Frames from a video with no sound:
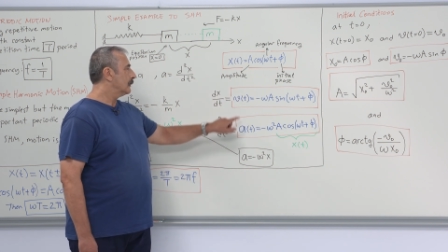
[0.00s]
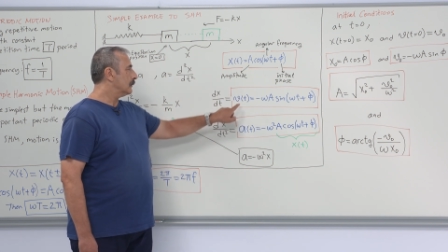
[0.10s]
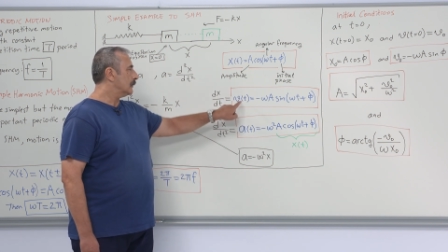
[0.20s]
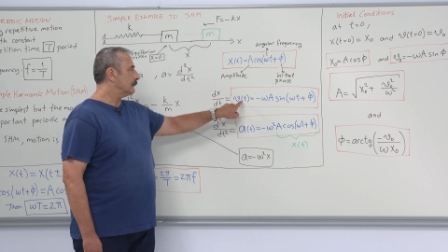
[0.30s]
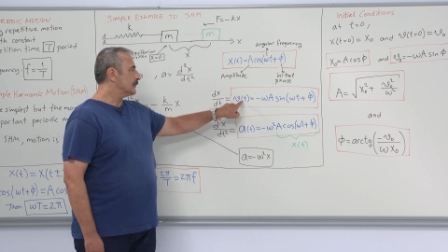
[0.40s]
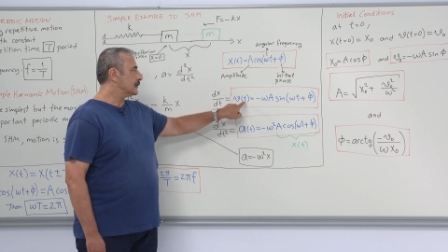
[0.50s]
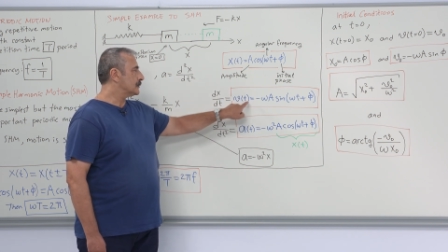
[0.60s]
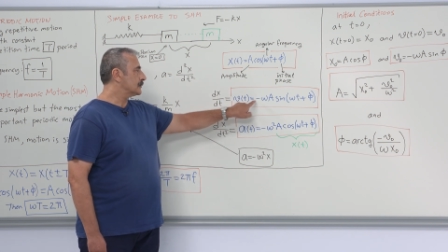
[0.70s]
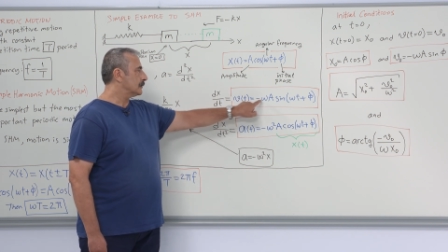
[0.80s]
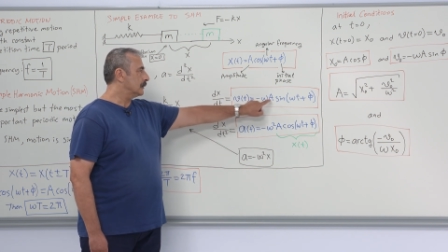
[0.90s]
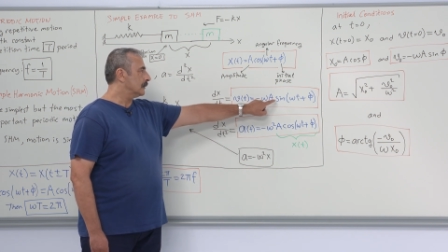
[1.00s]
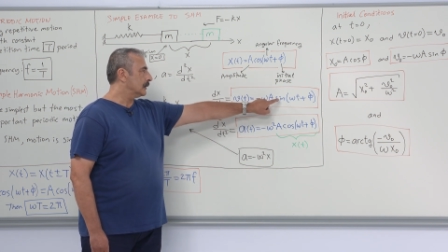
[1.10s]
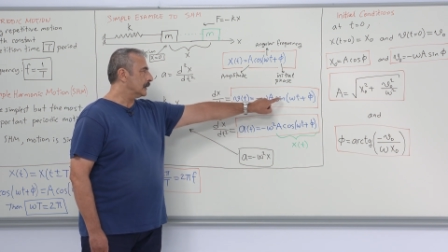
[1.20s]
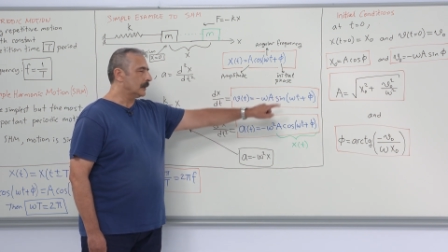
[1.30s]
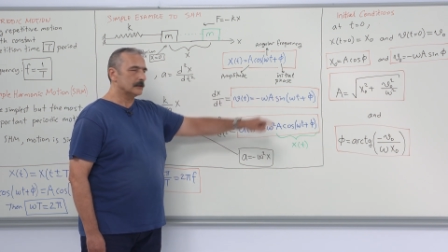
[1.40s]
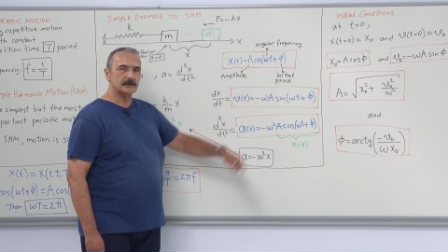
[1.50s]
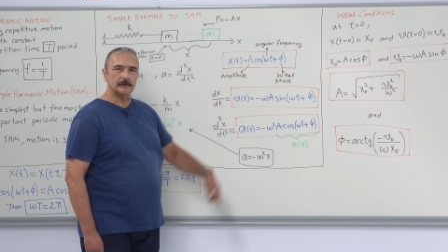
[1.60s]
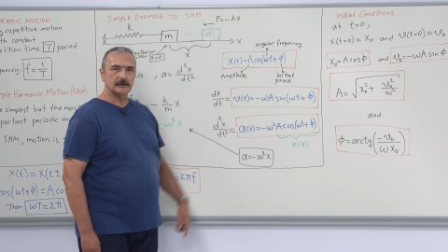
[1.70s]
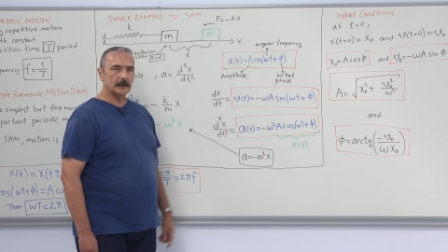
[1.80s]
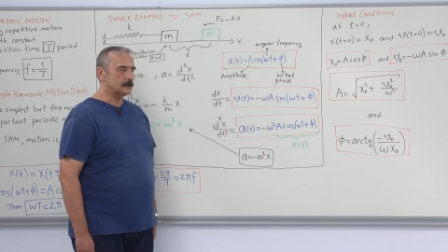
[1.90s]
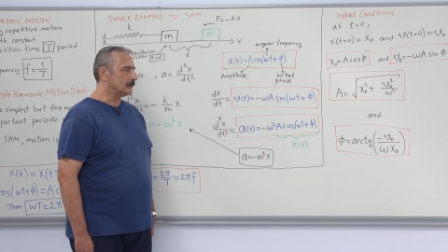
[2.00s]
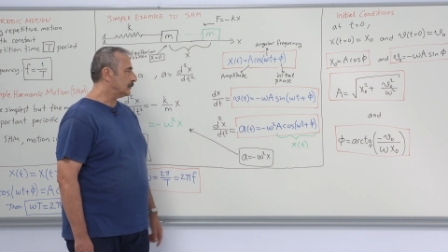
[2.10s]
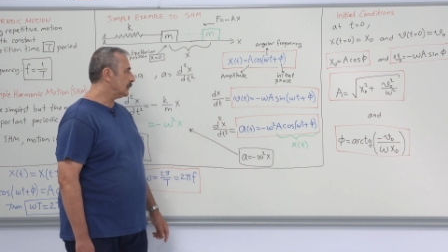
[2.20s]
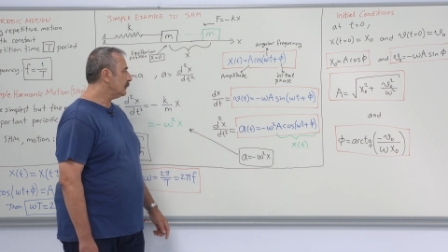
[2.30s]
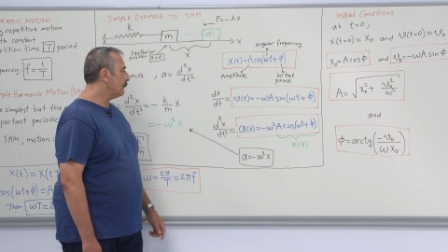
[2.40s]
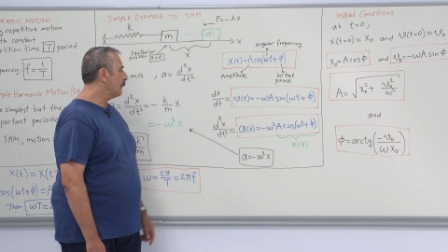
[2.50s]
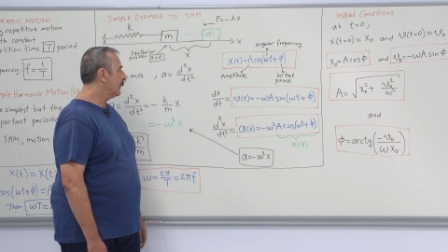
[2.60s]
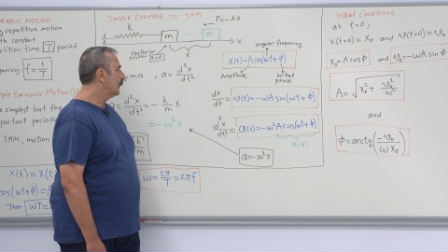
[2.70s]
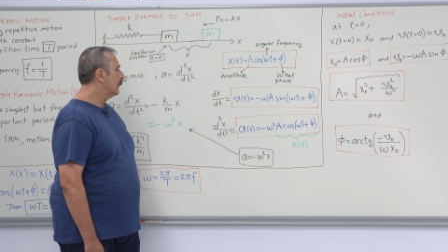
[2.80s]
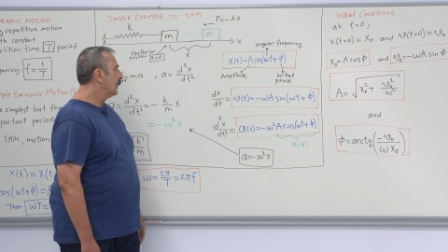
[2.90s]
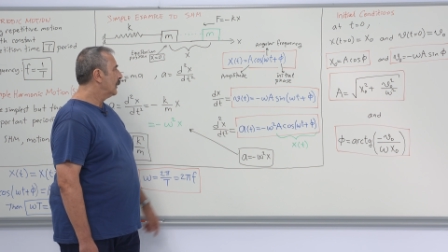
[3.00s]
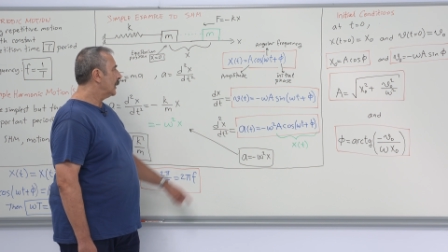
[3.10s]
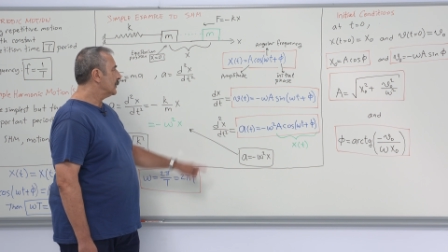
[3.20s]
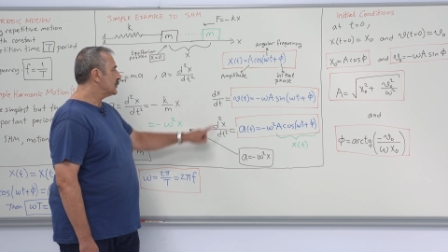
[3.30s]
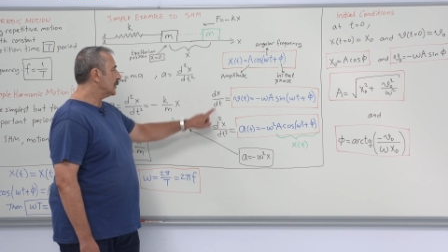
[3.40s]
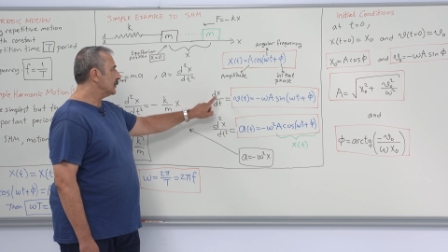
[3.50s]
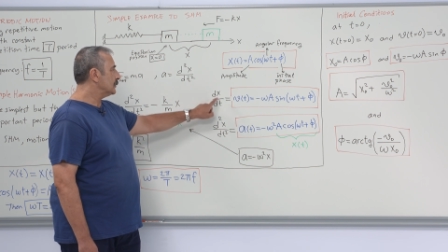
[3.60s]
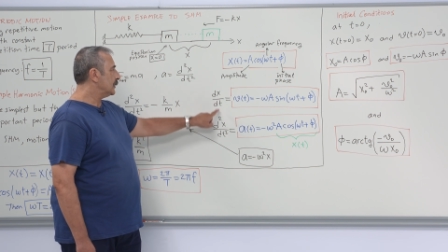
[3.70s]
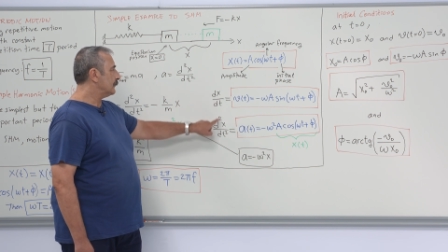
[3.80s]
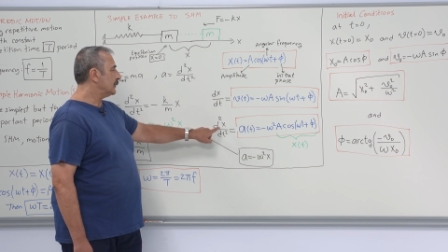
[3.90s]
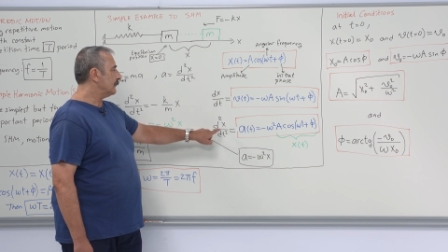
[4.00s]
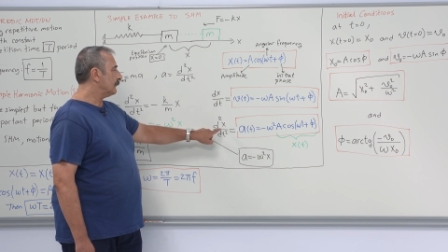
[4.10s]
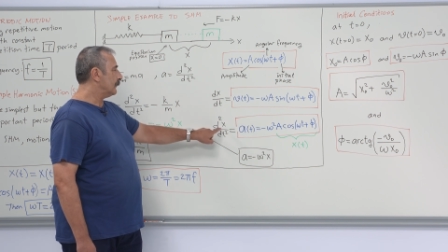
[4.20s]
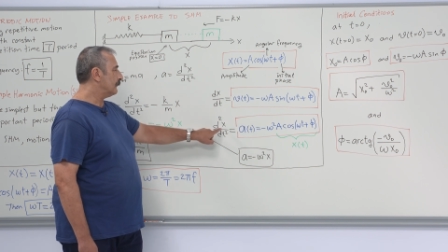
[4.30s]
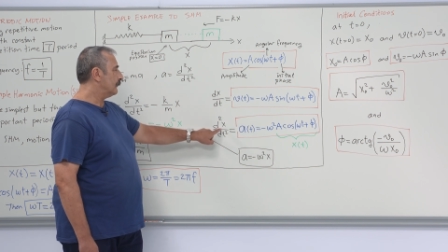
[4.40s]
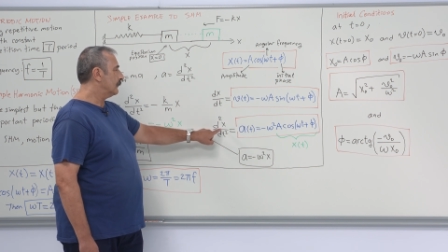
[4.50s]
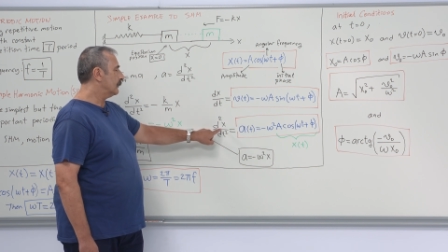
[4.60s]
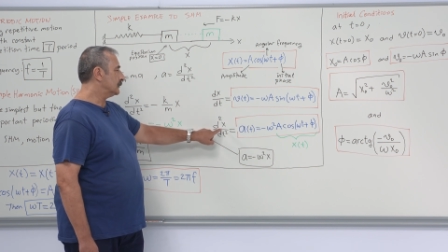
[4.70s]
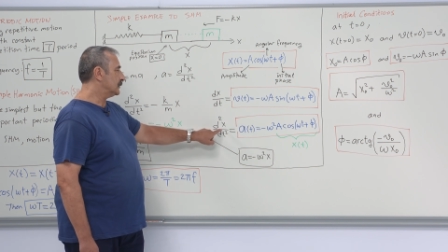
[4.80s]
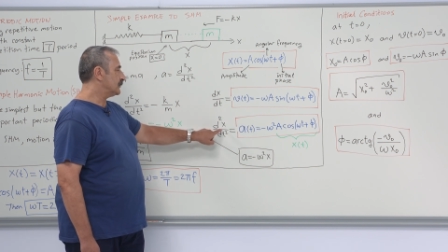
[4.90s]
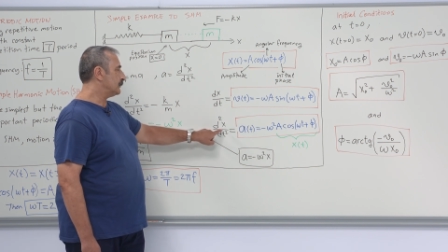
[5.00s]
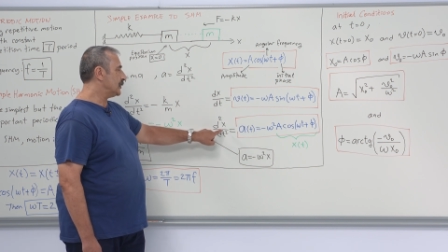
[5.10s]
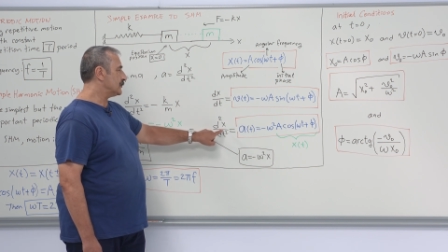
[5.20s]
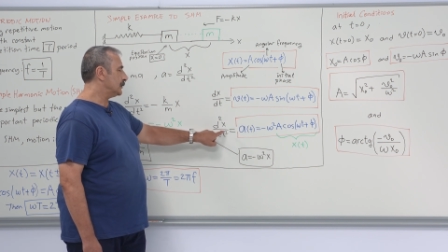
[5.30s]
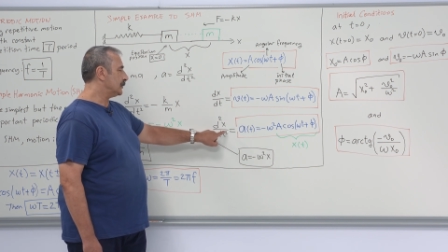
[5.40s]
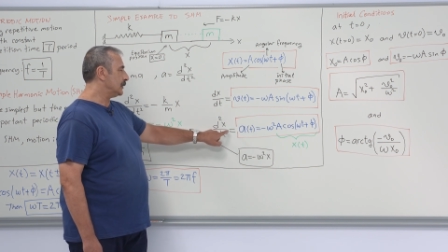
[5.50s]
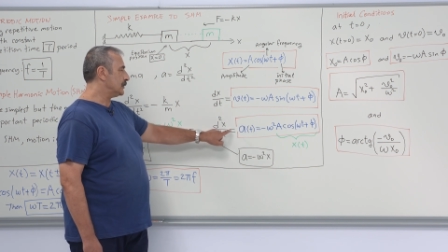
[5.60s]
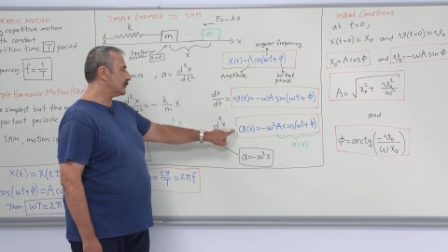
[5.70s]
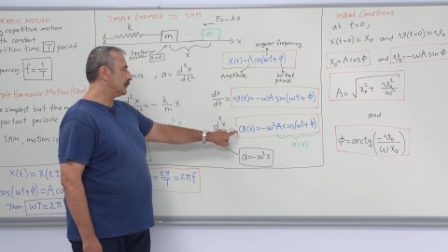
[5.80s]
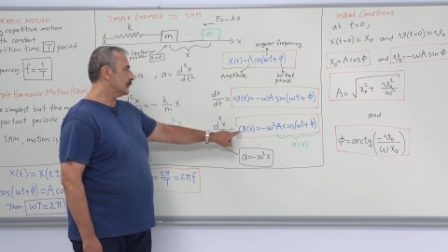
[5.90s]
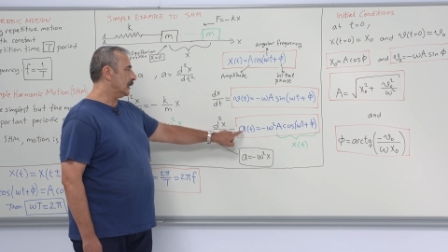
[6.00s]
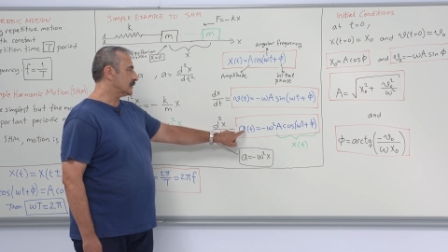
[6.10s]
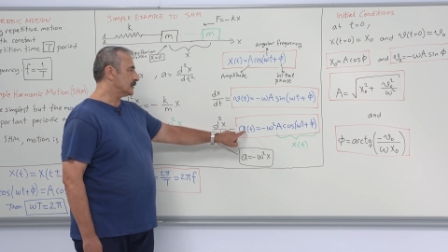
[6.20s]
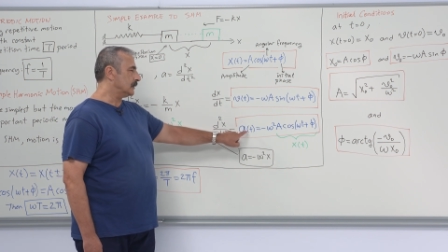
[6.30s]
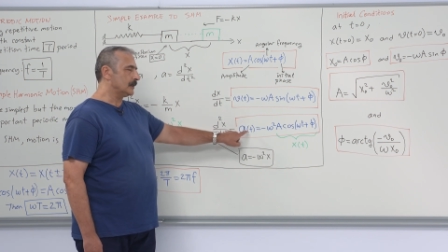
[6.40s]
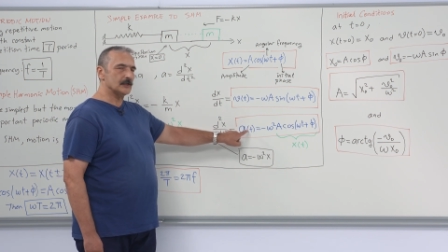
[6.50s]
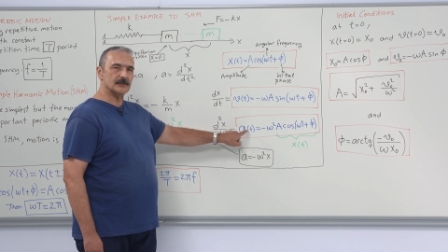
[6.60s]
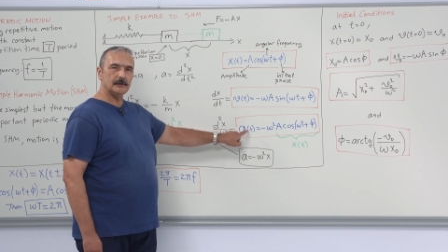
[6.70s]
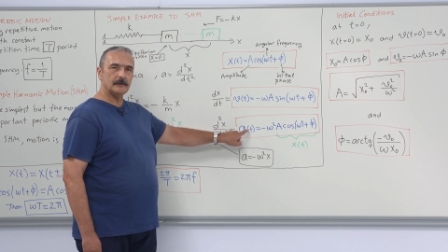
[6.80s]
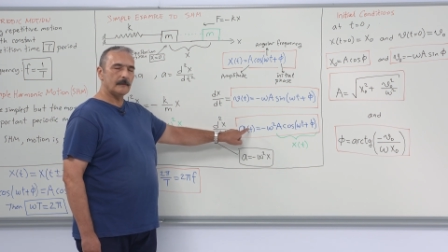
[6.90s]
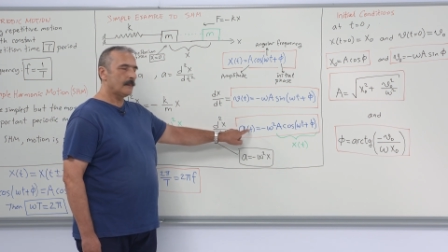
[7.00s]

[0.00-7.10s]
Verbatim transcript: uh, which is uh, again sinusoidal, and the second derivative of the displacement is the acceleration.